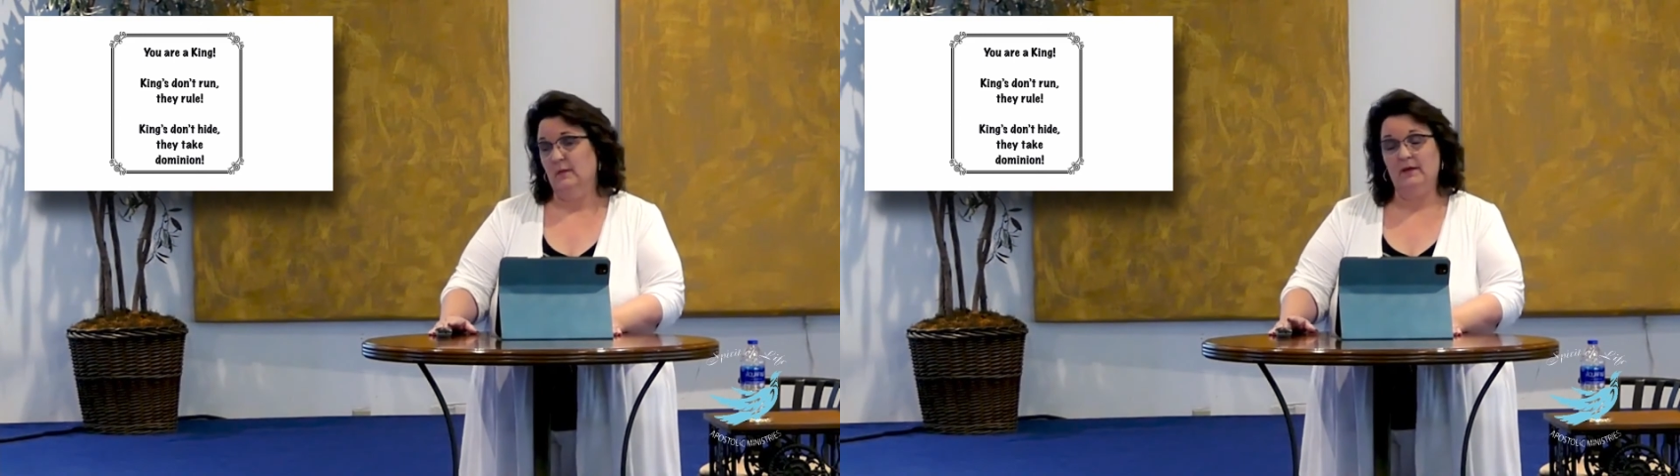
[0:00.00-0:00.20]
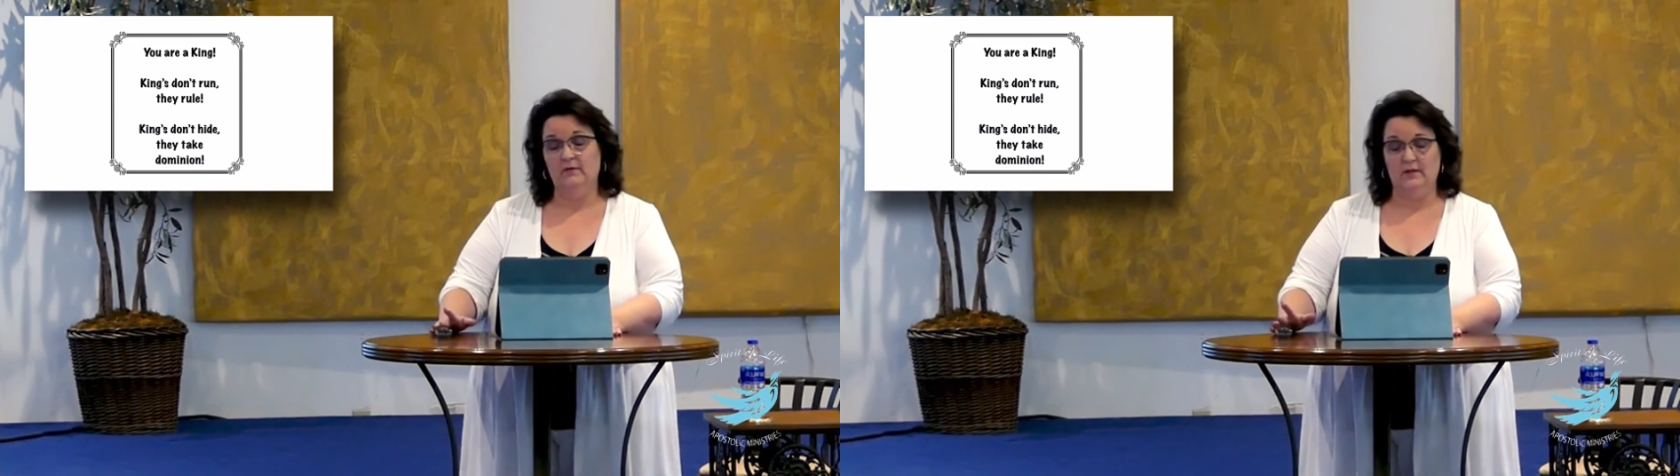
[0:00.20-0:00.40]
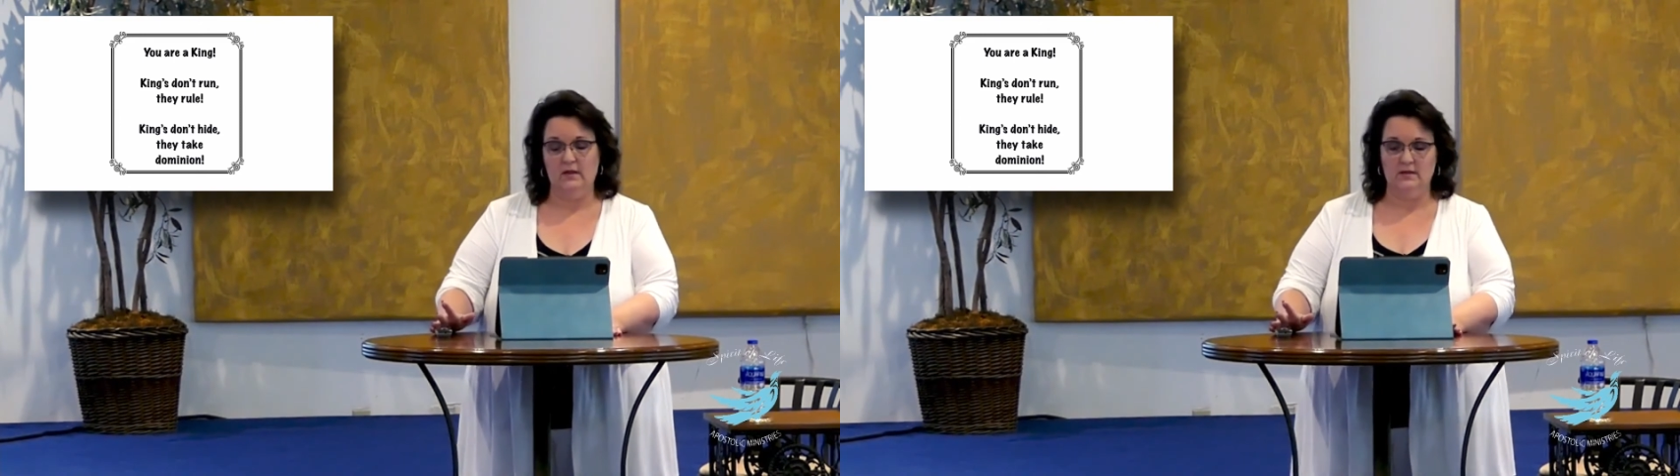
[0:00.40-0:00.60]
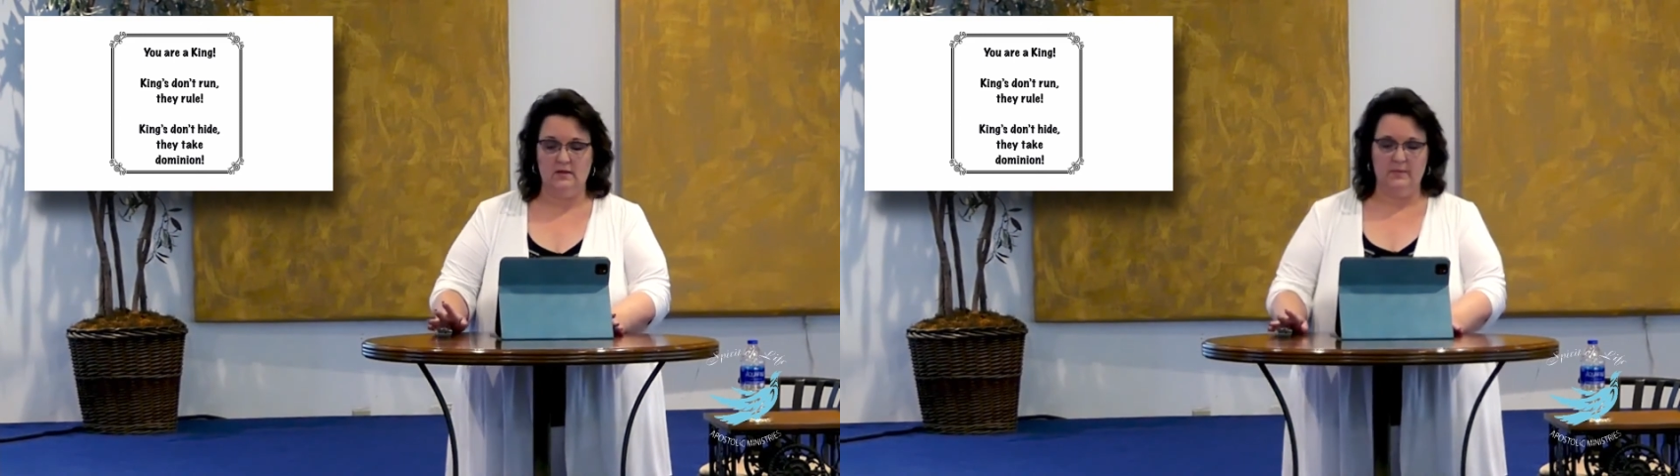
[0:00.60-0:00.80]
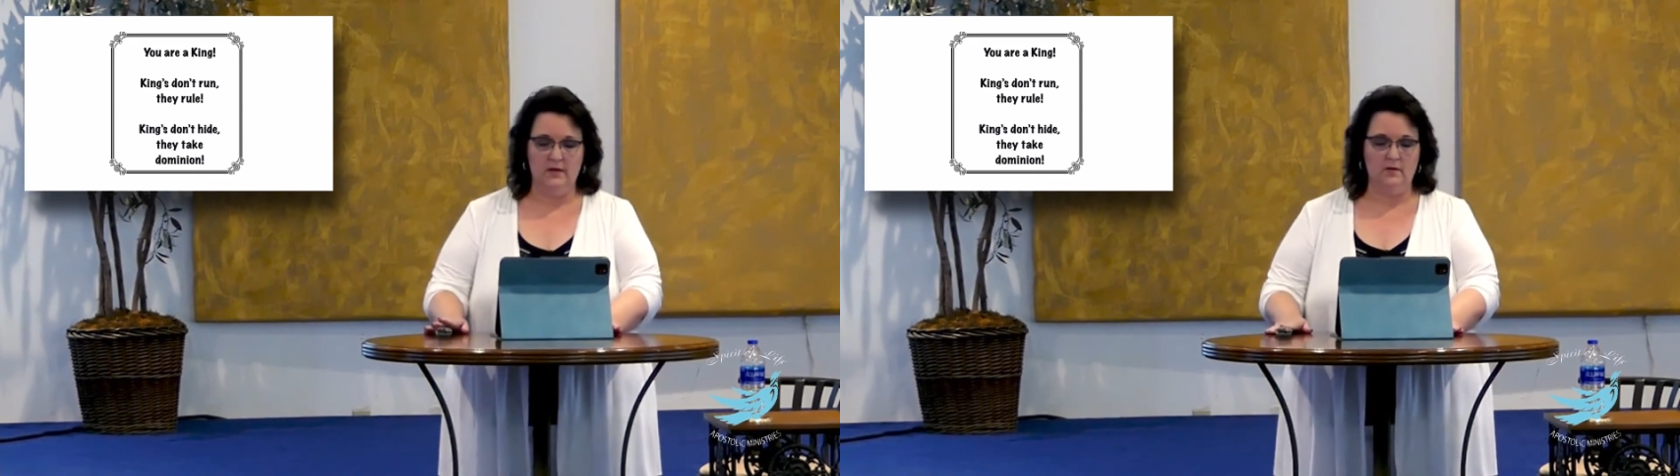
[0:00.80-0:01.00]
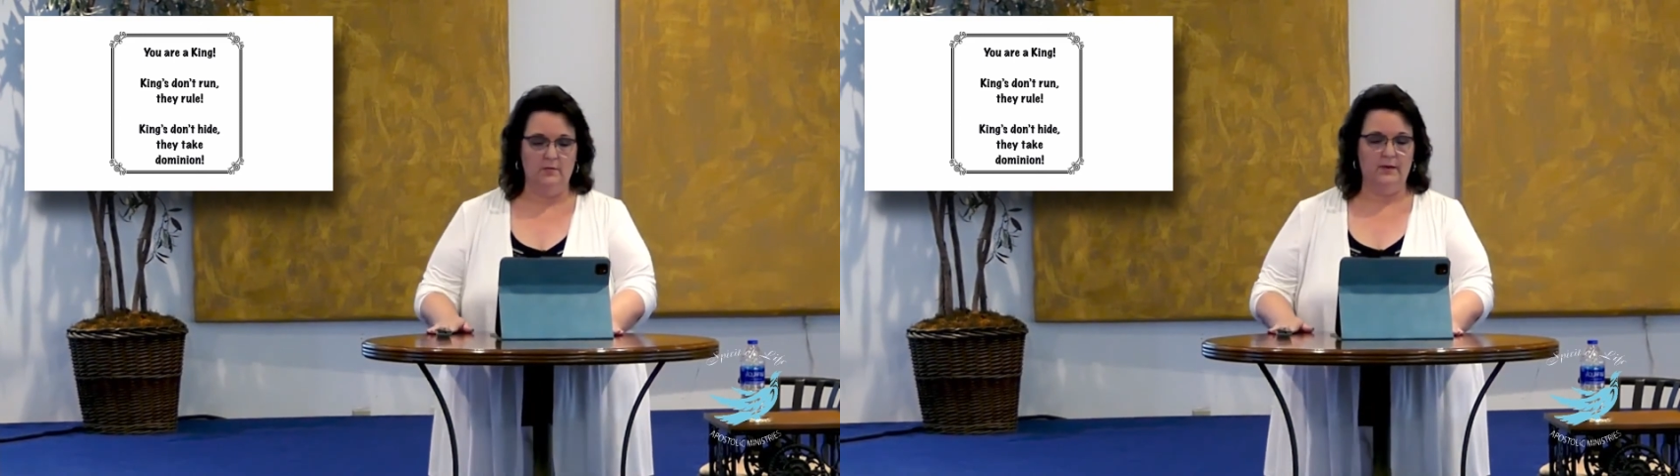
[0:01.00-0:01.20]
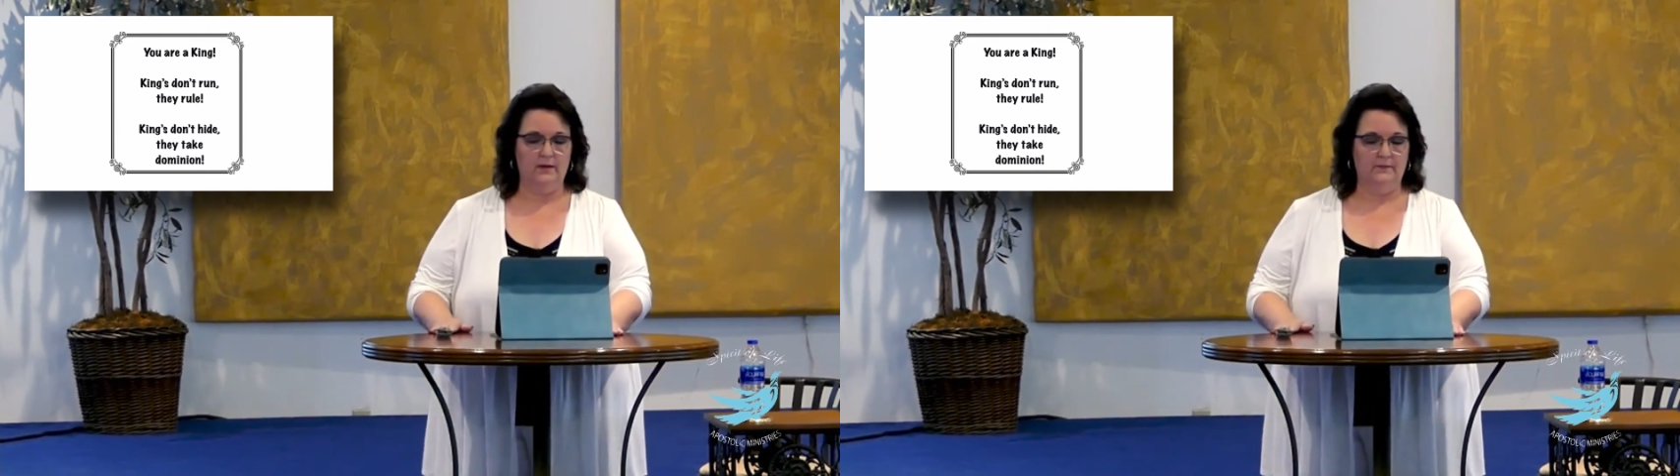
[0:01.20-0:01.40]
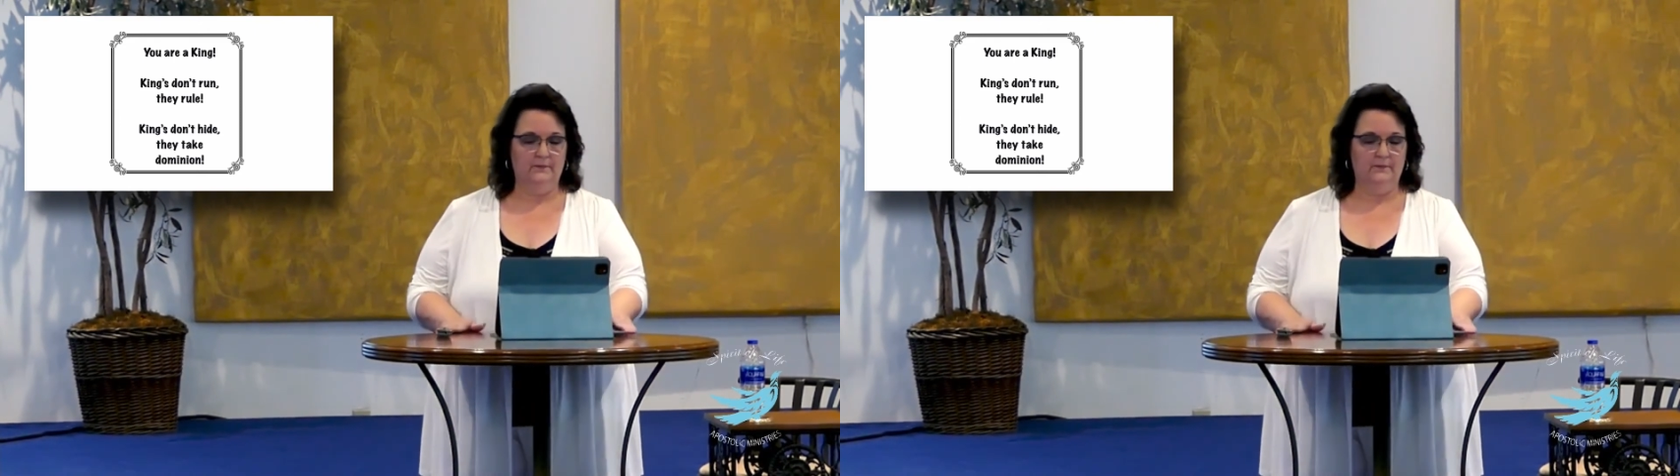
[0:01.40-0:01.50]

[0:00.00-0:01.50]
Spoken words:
mean, if it does, let me know. But